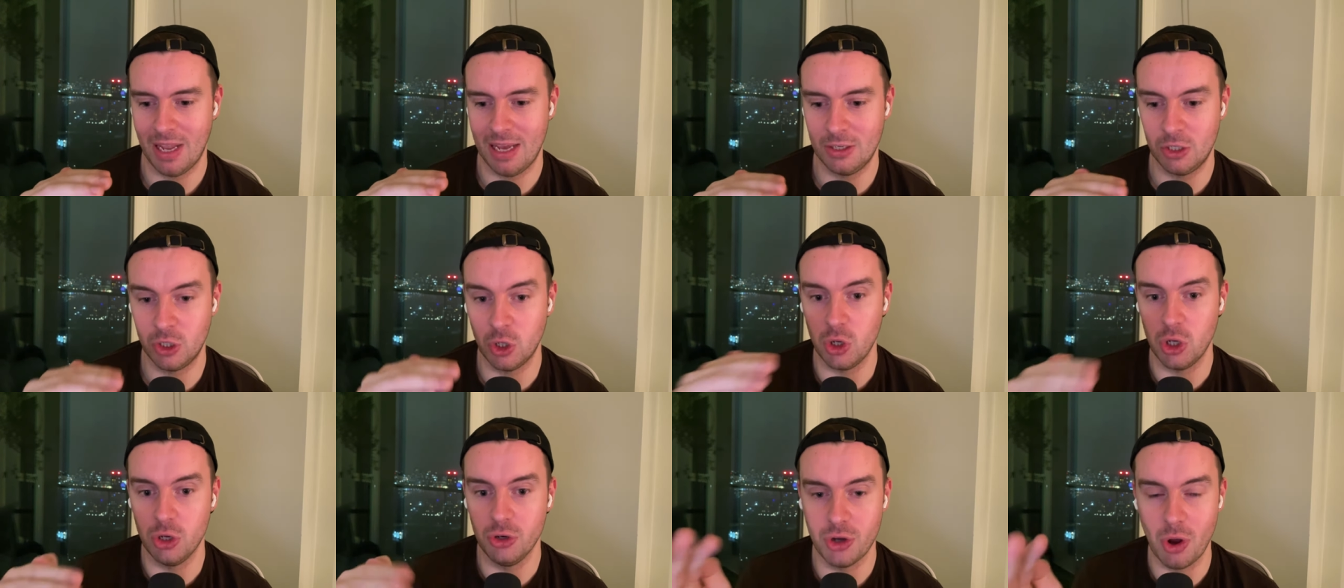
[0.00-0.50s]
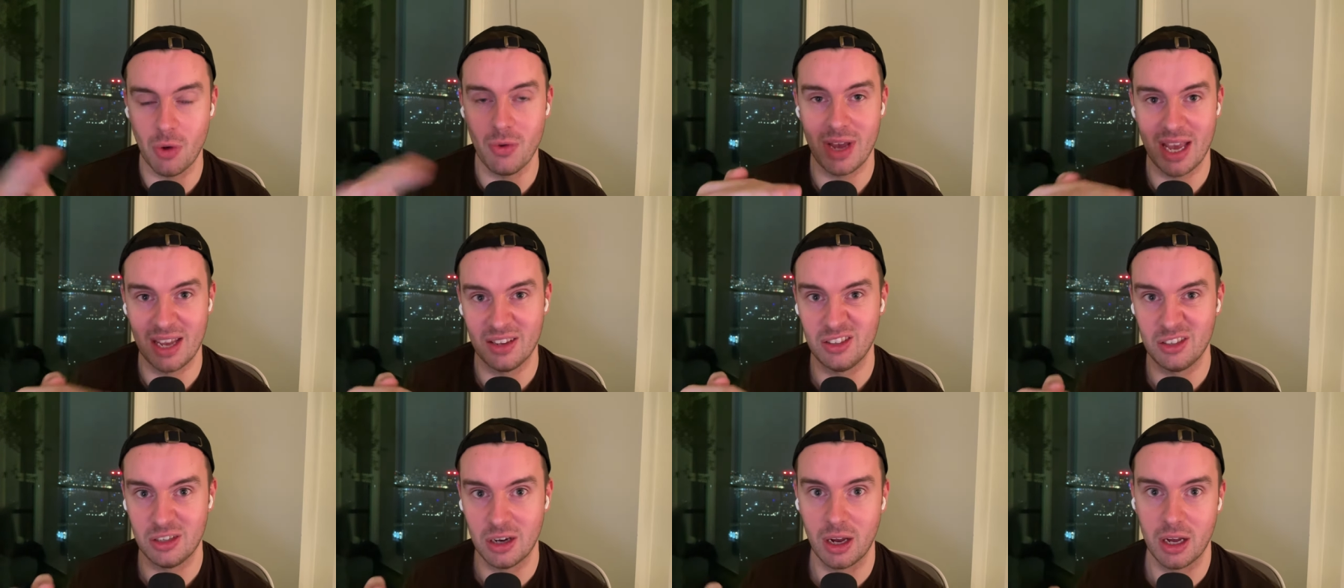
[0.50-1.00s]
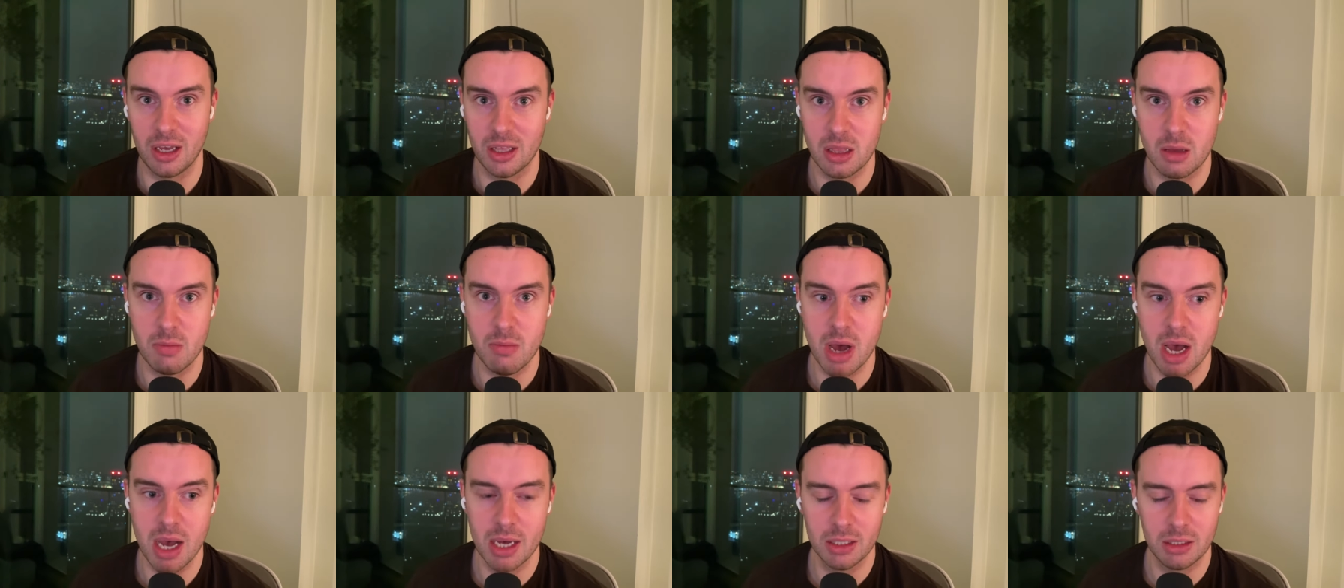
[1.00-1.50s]
so you don't get stuck in the
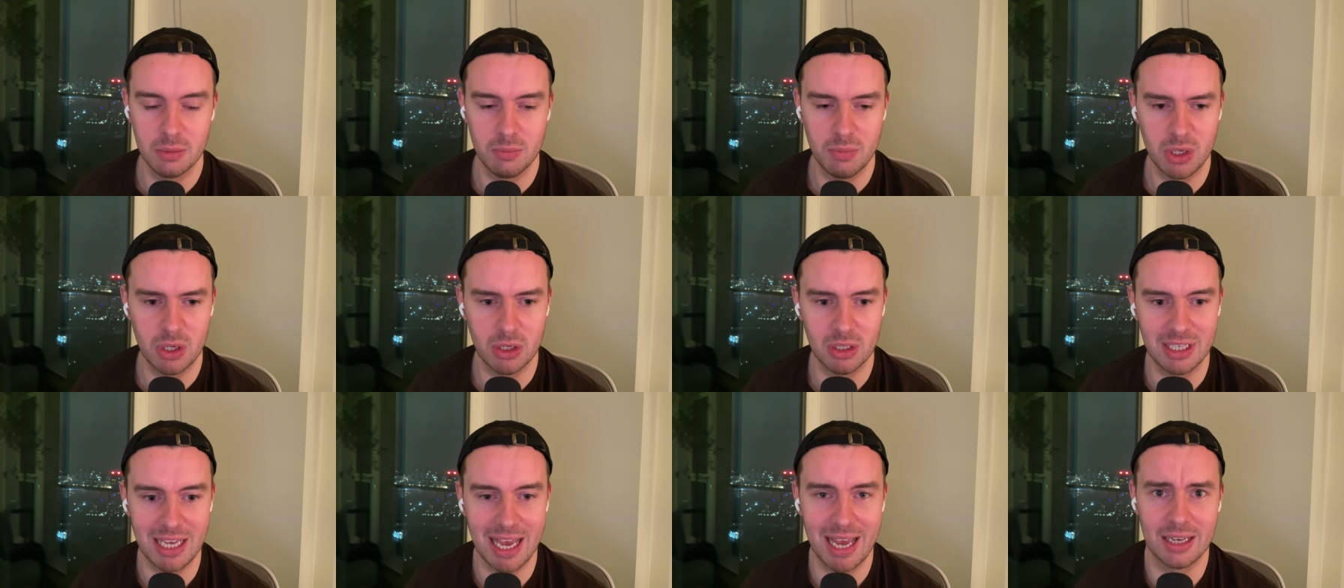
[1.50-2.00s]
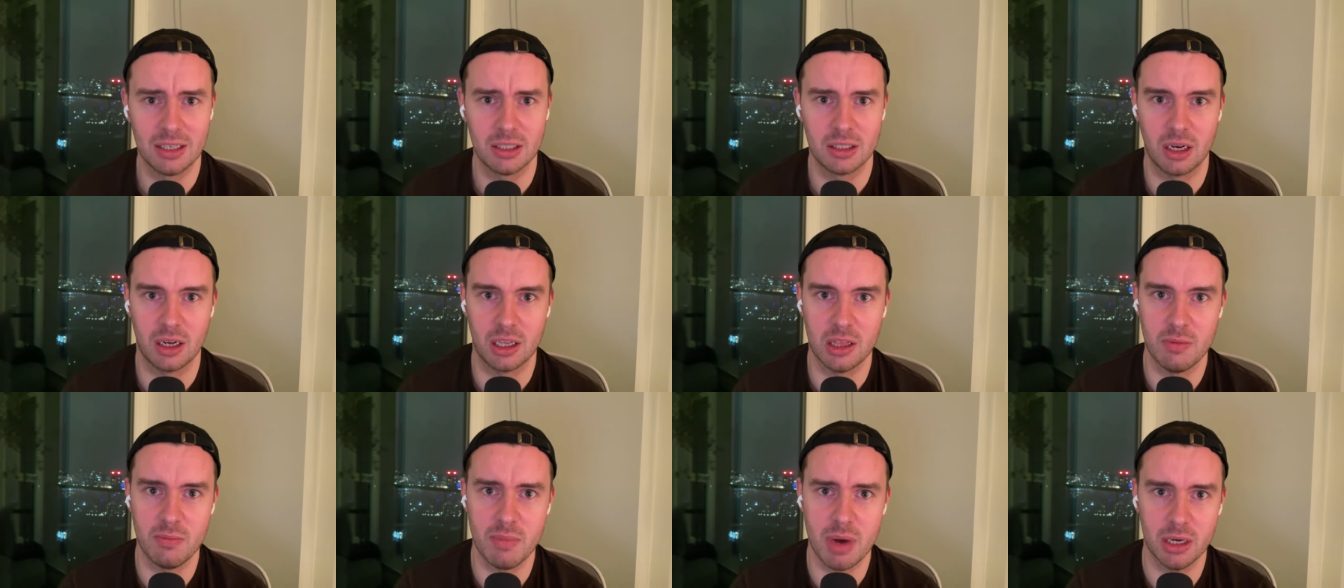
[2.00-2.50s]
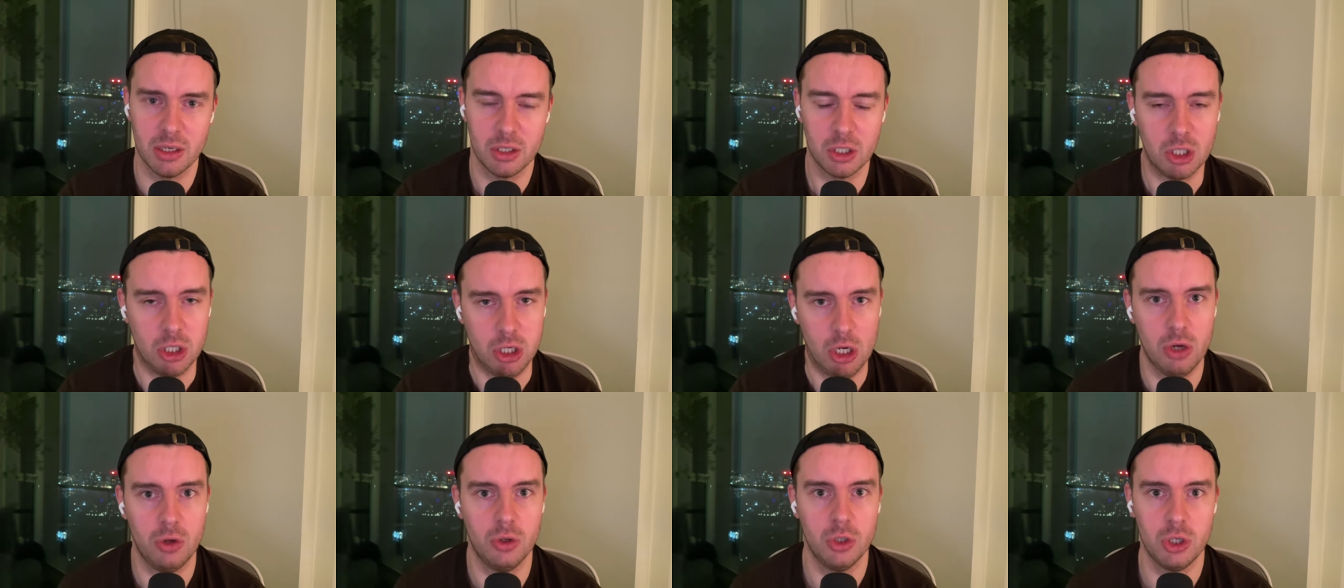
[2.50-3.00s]
mud because getting stuck in the mud
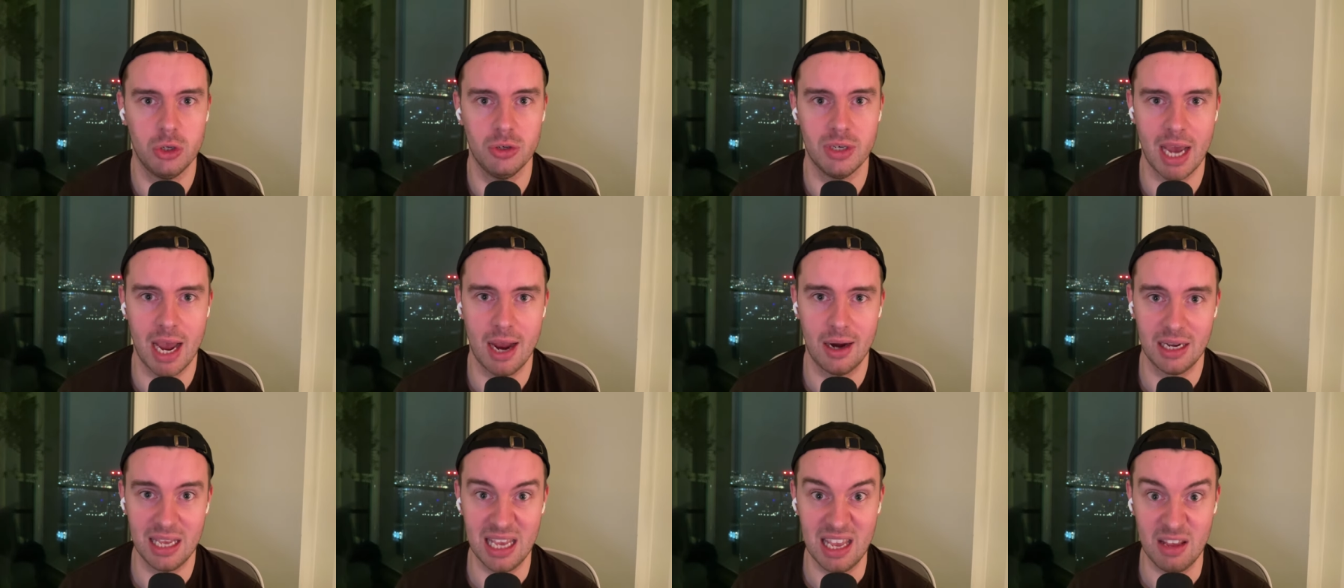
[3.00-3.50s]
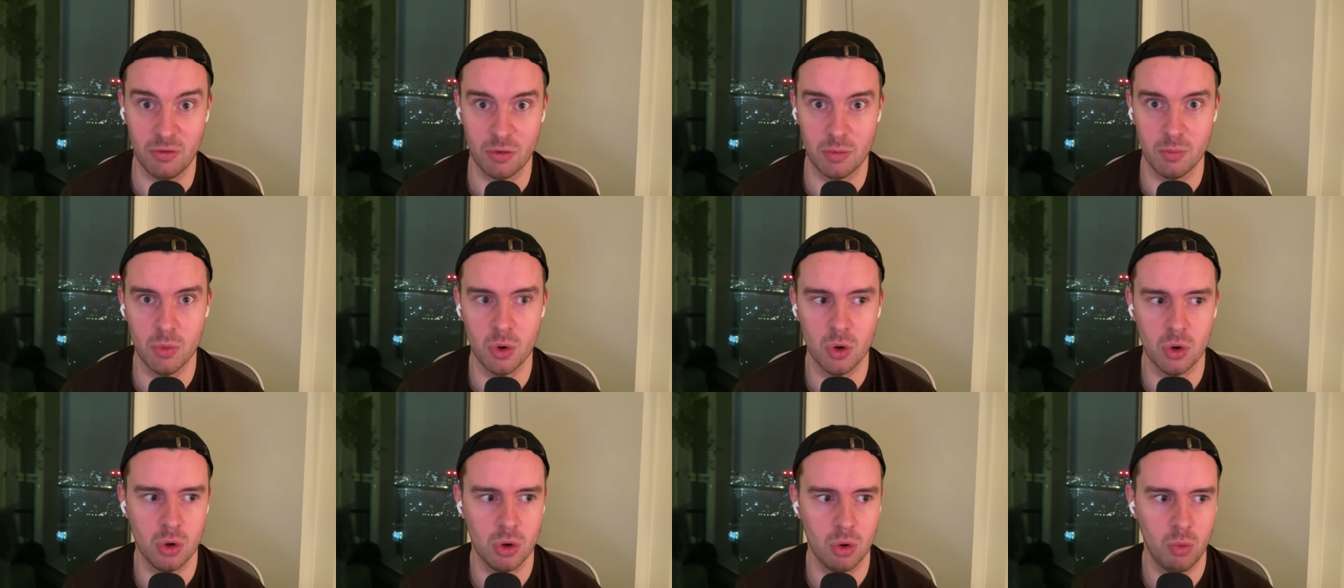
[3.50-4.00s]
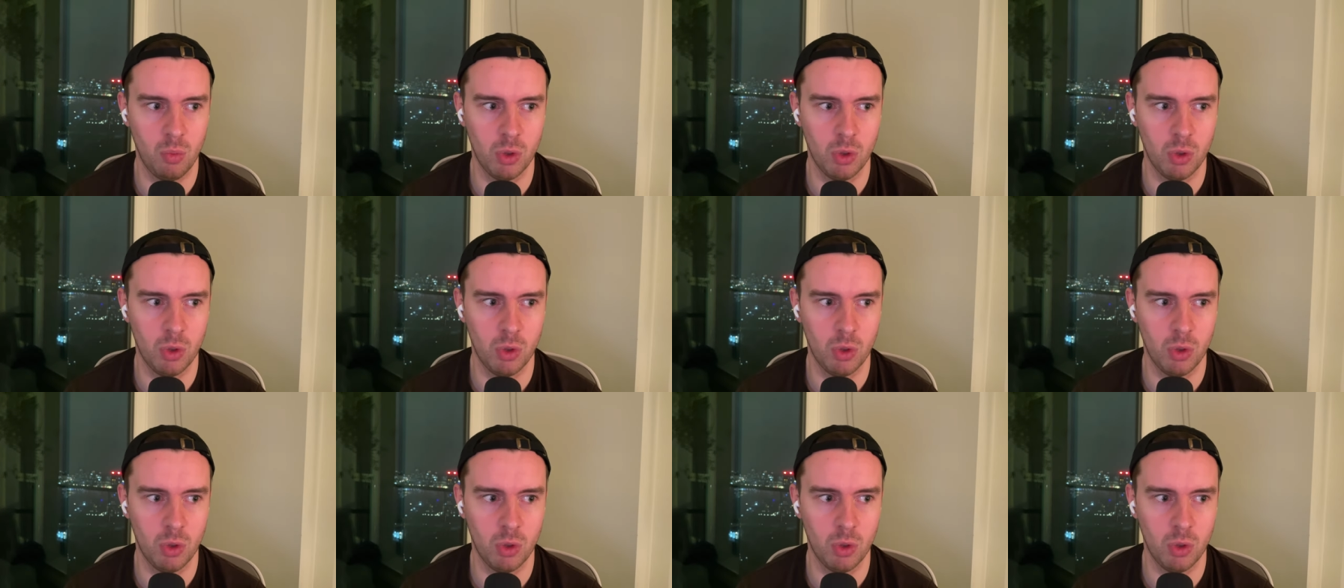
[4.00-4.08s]
slows you down even more,